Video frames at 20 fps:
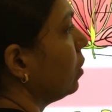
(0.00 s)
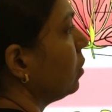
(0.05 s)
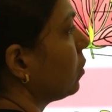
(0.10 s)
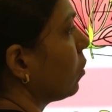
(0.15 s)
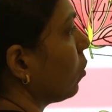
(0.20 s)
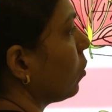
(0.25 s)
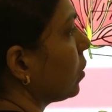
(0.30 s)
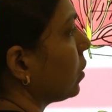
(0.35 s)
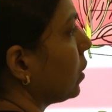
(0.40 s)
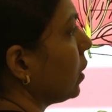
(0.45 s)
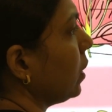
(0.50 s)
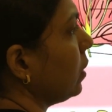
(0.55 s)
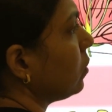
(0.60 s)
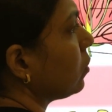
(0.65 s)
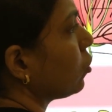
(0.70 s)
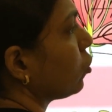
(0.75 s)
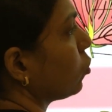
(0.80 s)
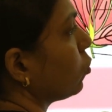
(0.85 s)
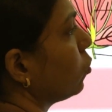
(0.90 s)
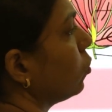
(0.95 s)
So
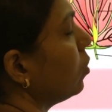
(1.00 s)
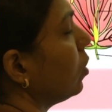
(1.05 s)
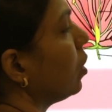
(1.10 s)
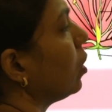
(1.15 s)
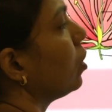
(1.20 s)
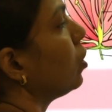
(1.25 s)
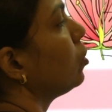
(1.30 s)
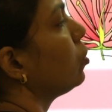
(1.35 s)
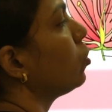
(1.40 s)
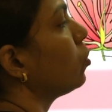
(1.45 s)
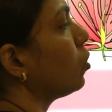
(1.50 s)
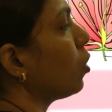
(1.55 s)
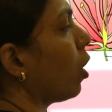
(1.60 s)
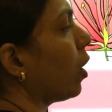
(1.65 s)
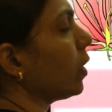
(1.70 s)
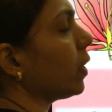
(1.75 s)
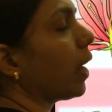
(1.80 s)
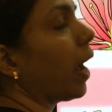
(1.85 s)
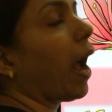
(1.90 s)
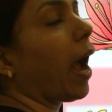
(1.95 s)
these two do
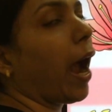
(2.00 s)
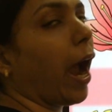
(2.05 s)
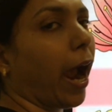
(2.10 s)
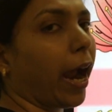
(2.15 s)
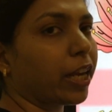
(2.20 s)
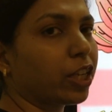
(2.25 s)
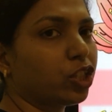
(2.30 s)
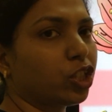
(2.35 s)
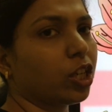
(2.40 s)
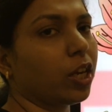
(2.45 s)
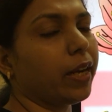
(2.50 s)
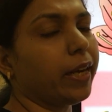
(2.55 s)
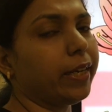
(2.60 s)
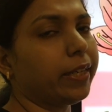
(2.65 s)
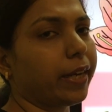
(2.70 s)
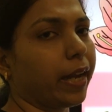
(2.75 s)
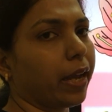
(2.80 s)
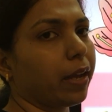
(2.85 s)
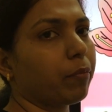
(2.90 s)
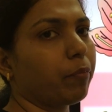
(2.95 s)
not
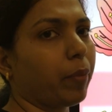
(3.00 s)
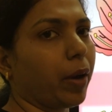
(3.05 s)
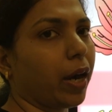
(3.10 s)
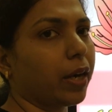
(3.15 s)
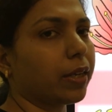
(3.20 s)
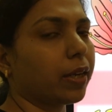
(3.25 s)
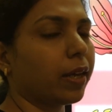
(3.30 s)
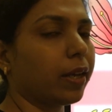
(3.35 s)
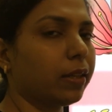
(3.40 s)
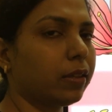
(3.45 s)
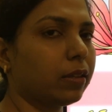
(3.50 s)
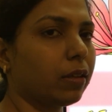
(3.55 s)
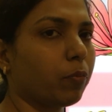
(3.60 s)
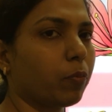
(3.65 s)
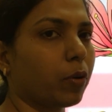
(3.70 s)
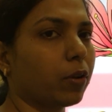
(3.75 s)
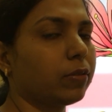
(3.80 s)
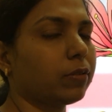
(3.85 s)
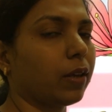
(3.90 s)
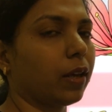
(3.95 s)
actually take part in the
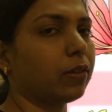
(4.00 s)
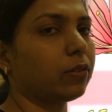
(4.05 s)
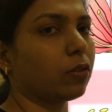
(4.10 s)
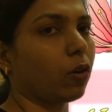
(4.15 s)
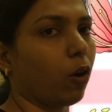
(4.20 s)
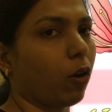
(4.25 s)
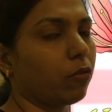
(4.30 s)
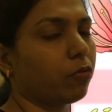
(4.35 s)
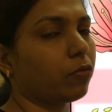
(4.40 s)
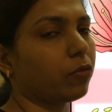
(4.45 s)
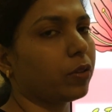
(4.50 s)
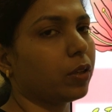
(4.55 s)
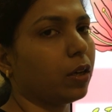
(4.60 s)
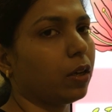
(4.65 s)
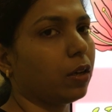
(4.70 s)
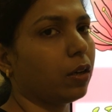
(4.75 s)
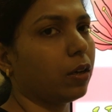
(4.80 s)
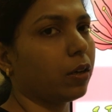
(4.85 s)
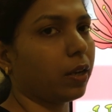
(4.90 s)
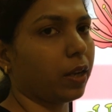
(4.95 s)
process of
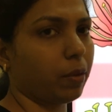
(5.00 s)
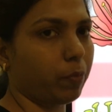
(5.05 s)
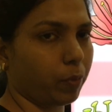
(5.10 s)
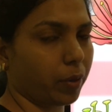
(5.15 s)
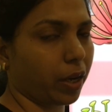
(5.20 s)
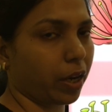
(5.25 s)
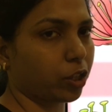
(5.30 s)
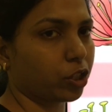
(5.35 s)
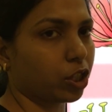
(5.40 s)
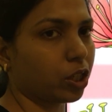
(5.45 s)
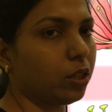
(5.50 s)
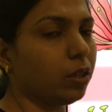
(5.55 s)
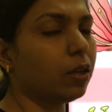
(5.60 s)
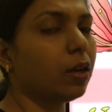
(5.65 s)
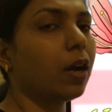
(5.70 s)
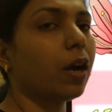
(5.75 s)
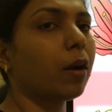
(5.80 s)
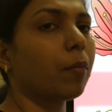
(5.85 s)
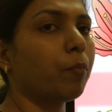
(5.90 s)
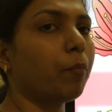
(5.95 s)
reproduction,
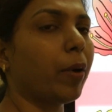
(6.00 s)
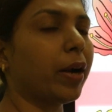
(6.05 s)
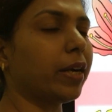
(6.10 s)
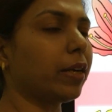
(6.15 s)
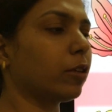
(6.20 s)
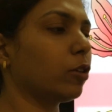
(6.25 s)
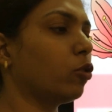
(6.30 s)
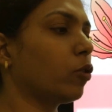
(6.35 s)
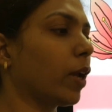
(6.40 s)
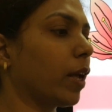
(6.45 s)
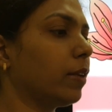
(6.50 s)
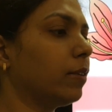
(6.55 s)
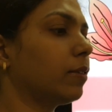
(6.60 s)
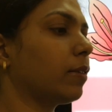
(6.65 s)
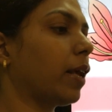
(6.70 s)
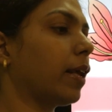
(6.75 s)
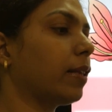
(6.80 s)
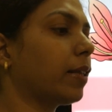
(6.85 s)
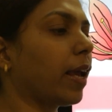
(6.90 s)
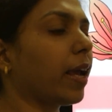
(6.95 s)
but you can
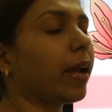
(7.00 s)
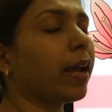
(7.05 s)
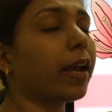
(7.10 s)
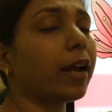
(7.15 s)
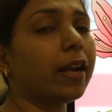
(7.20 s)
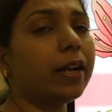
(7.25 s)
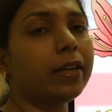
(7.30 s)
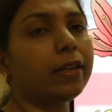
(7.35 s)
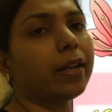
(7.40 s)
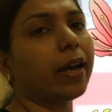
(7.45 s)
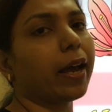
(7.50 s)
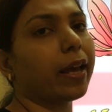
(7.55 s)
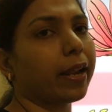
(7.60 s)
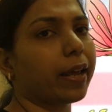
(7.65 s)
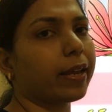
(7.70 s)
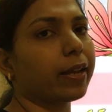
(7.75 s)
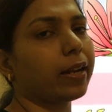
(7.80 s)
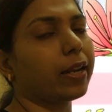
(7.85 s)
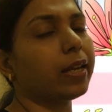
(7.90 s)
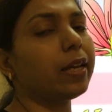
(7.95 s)
say they
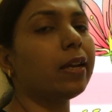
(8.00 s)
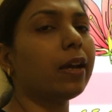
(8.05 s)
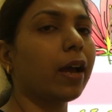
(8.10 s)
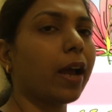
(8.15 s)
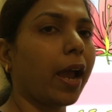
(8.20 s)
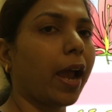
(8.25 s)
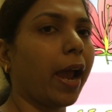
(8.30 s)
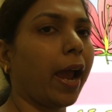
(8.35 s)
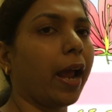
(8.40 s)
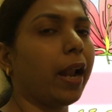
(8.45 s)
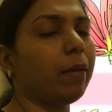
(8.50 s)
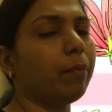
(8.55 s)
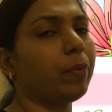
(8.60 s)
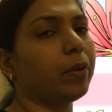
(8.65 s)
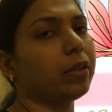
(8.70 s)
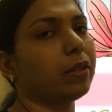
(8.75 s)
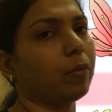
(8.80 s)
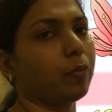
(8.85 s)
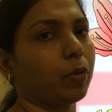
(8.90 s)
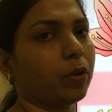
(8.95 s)
indirectly help
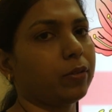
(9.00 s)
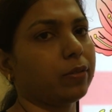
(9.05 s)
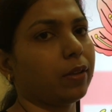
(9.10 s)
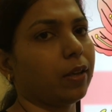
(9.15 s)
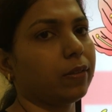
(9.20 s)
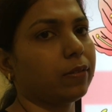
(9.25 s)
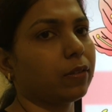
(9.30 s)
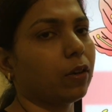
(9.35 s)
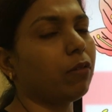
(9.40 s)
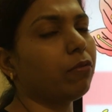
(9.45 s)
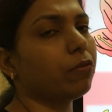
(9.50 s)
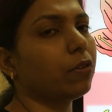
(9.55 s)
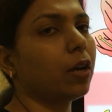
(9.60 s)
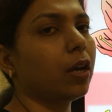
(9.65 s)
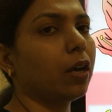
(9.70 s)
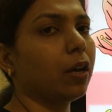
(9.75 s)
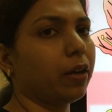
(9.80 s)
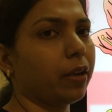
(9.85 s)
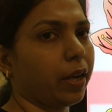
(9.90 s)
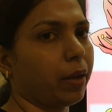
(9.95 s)
in the process of
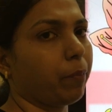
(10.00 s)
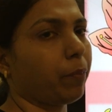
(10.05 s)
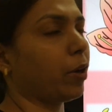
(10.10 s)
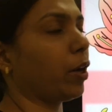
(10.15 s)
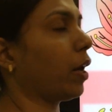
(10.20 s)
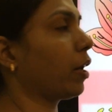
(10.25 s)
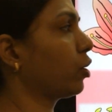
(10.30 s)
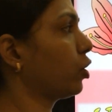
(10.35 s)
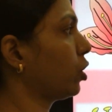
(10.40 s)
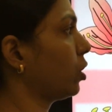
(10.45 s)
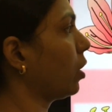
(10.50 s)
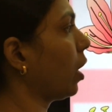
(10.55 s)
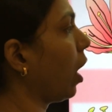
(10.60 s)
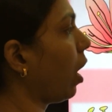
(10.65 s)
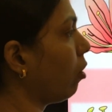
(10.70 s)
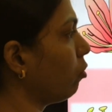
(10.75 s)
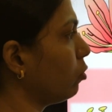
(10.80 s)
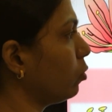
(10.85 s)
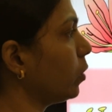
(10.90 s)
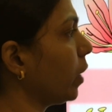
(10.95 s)
reproduction.
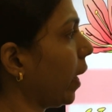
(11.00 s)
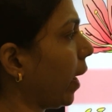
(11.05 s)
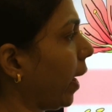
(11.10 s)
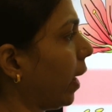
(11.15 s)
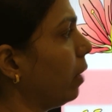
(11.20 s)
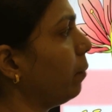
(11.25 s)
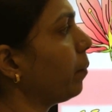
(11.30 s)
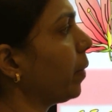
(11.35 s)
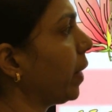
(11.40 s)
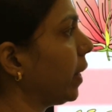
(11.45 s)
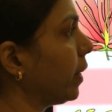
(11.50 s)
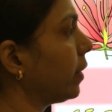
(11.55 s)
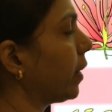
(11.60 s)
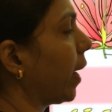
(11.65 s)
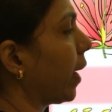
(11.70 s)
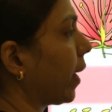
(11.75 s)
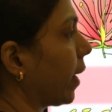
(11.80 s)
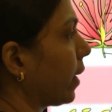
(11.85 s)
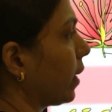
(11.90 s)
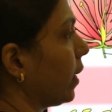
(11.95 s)
How do they help
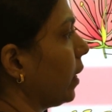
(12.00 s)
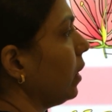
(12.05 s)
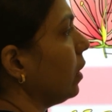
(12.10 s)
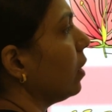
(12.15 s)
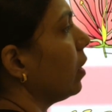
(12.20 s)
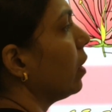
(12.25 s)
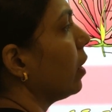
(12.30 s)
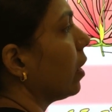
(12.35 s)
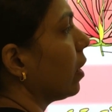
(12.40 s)
indirectly?